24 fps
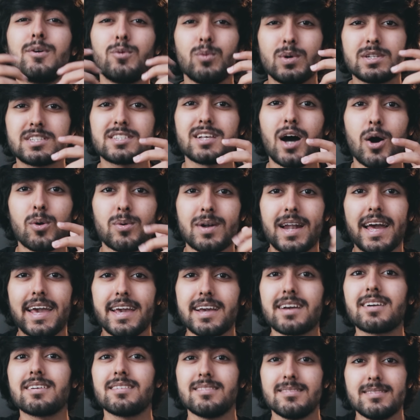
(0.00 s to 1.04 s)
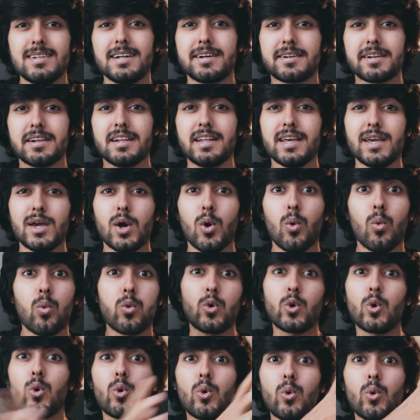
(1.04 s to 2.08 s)
which sound like literally
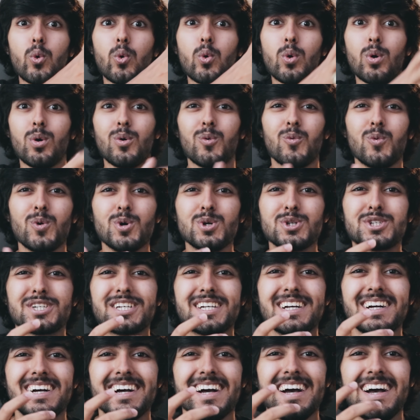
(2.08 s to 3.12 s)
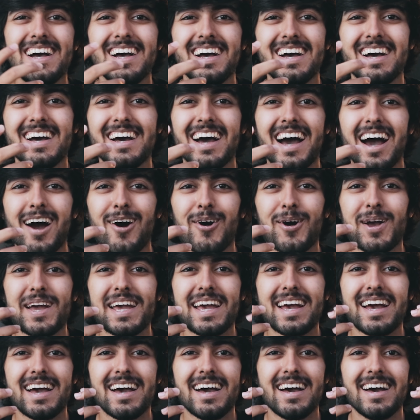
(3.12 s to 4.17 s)
whoosh.
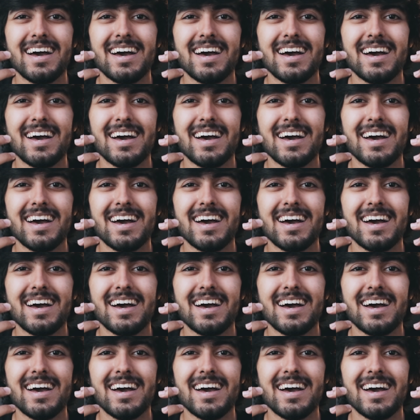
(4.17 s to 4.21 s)
Okay.